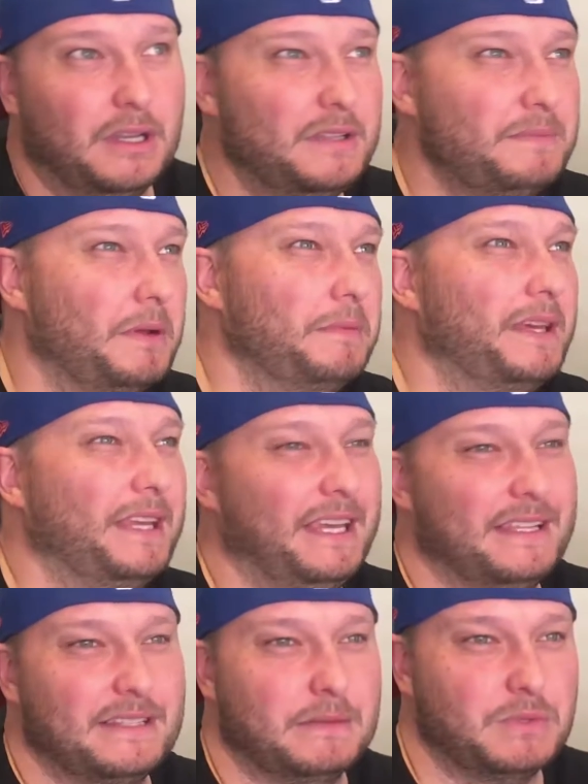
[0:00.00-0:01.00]
It's probably going to
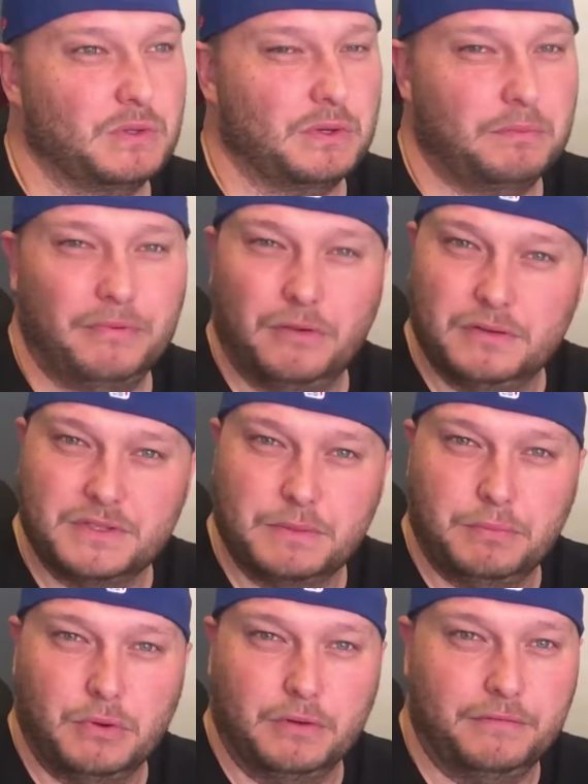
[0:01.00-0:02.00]
get some sort of
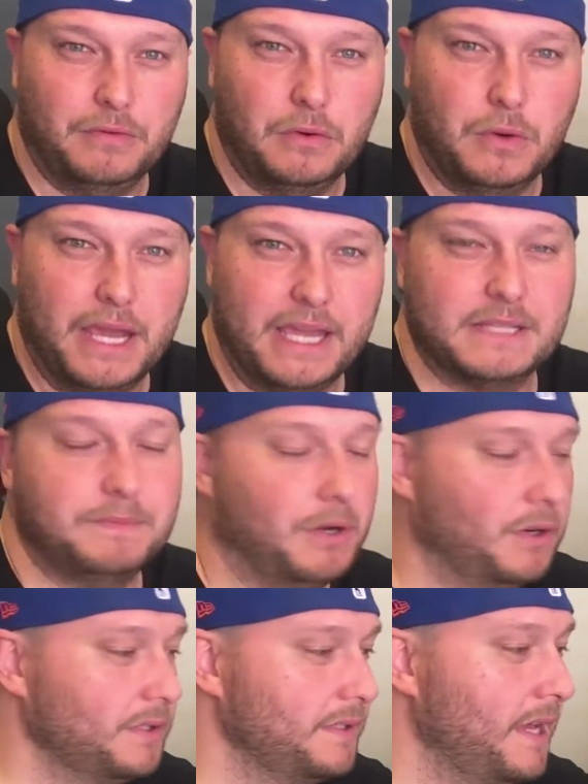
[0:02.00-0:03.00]
support for
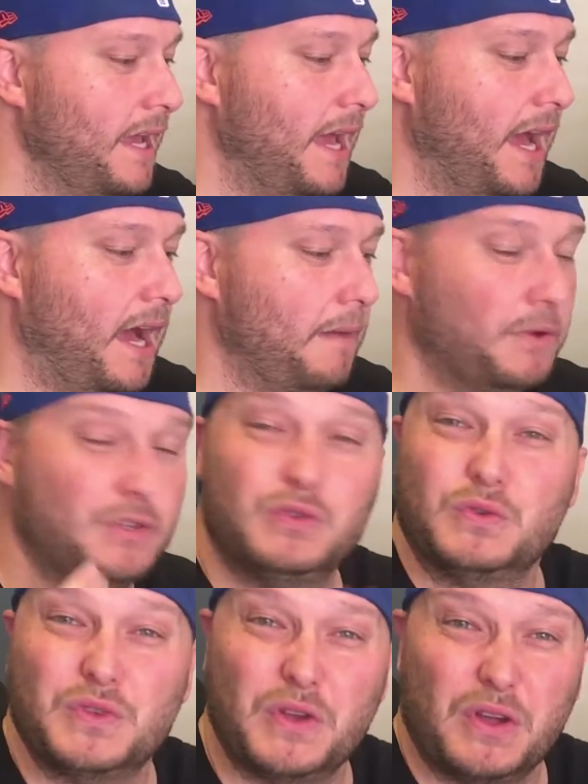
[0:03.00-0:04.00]
Xbox, but it's
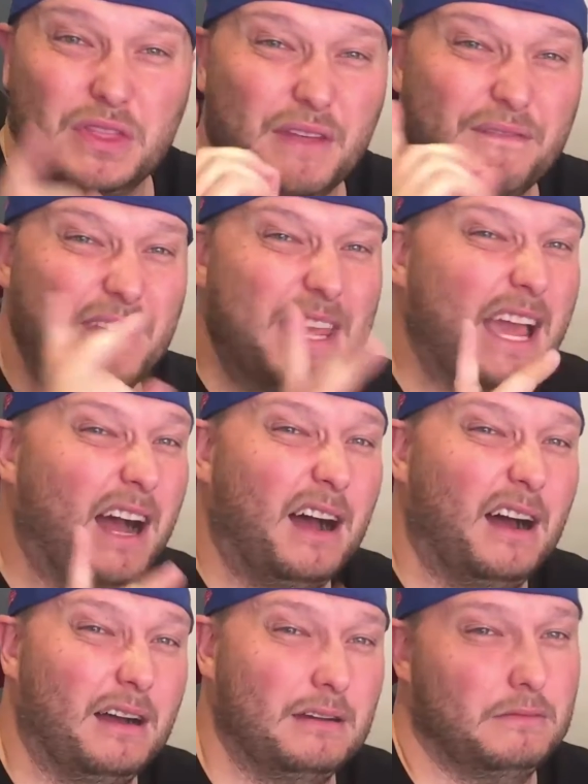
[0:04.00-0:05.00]
also got the
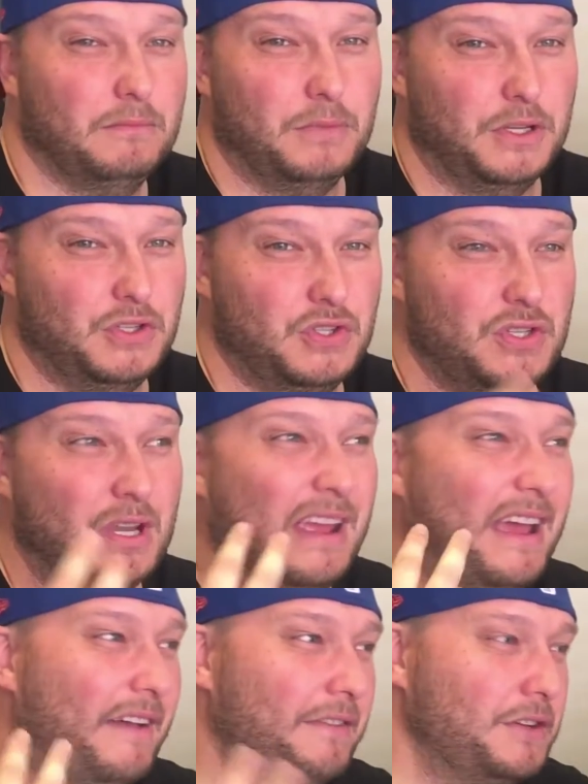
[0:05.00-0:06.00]
VR, which
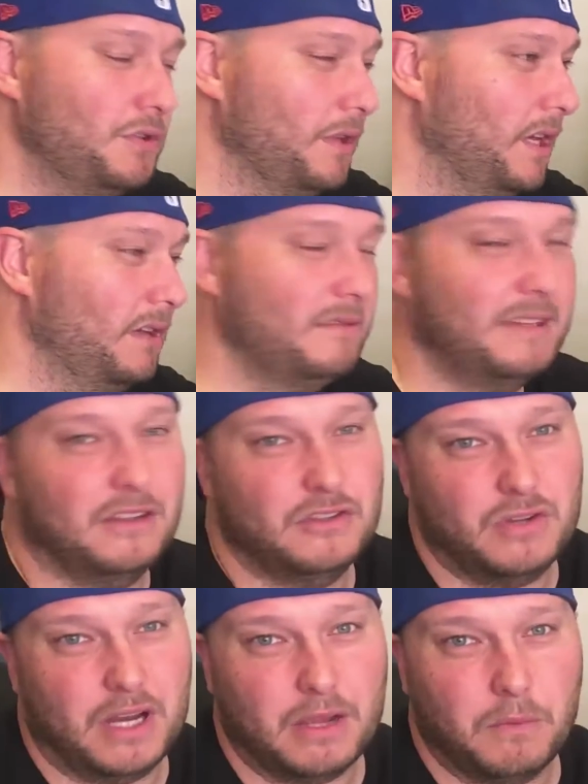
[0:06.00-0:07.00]
eventually down the
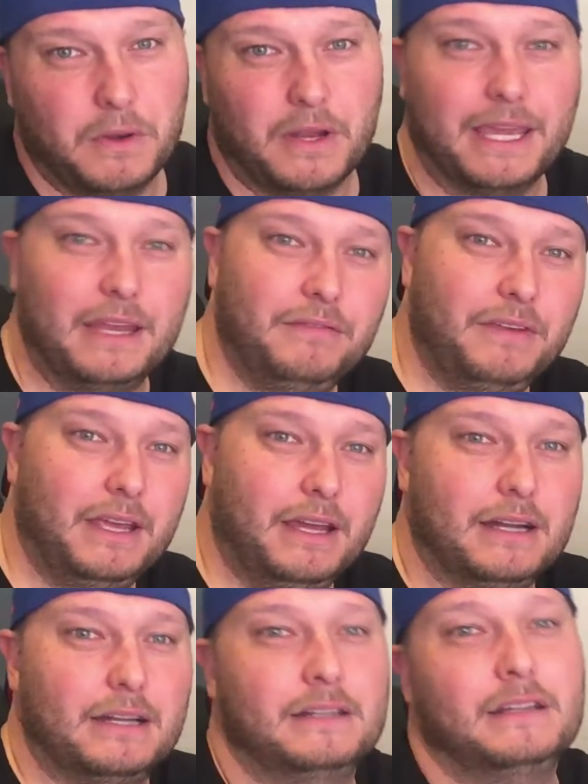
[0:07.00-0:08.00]
track when I get a
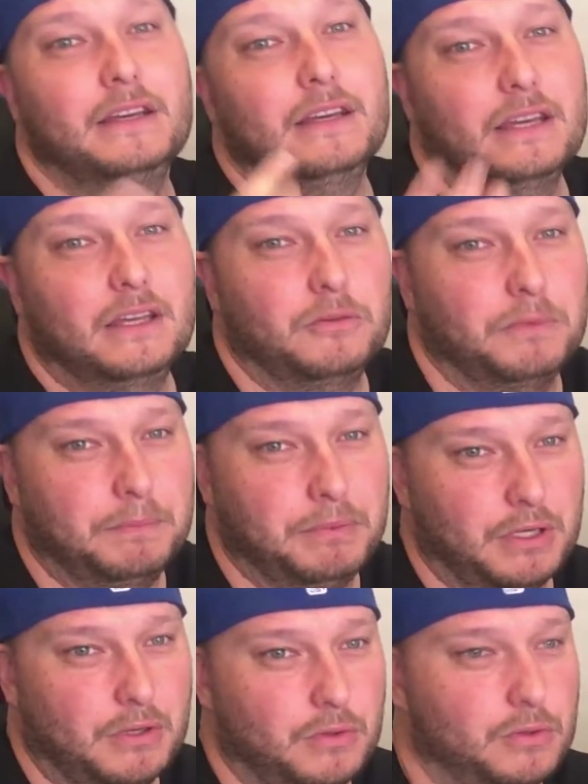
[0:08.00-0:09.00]
VR, it'll be
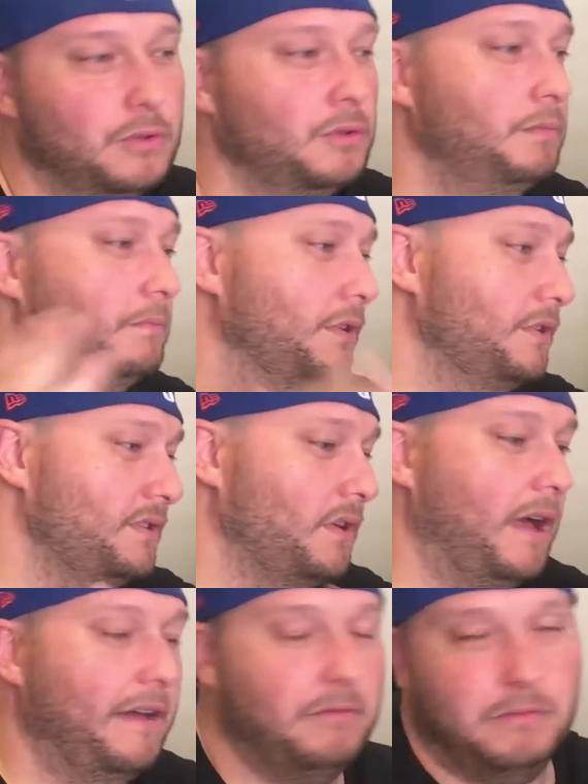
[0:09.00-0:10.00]
pretty cool because I'll
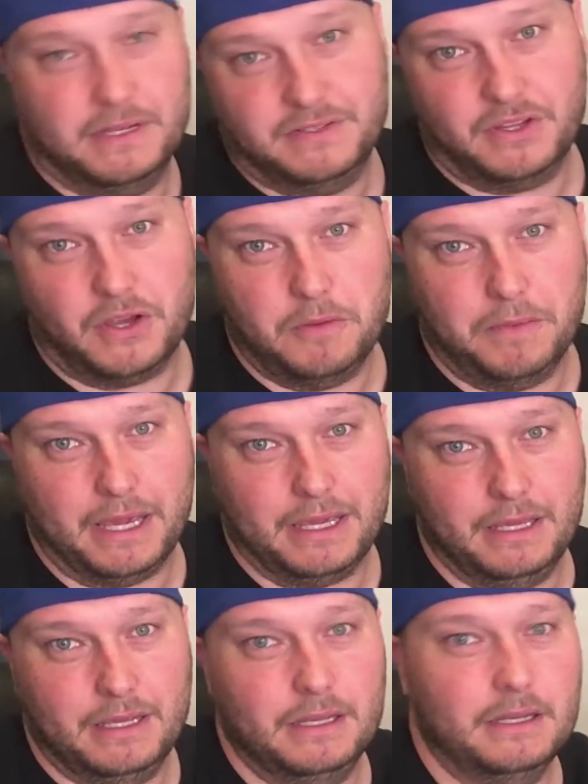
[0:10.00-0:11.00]
have a reason to go back
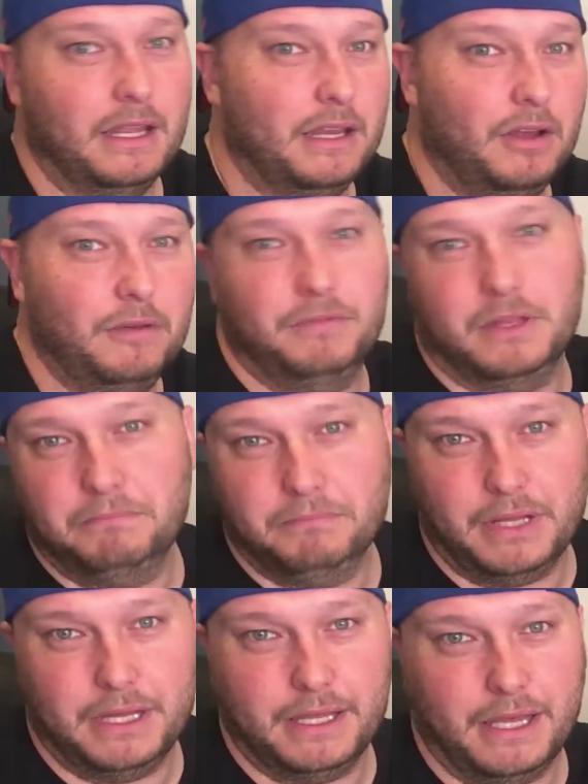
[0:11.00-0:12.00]
in and hopefully
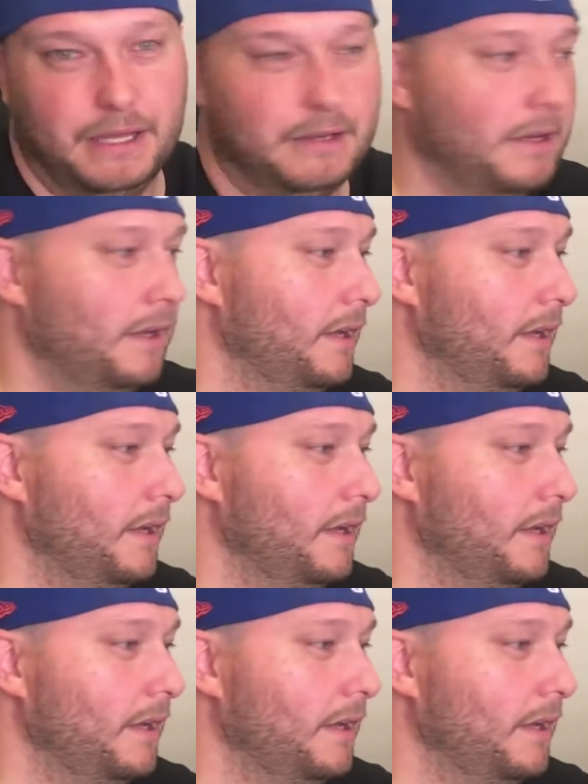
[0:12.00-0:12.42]
play it again.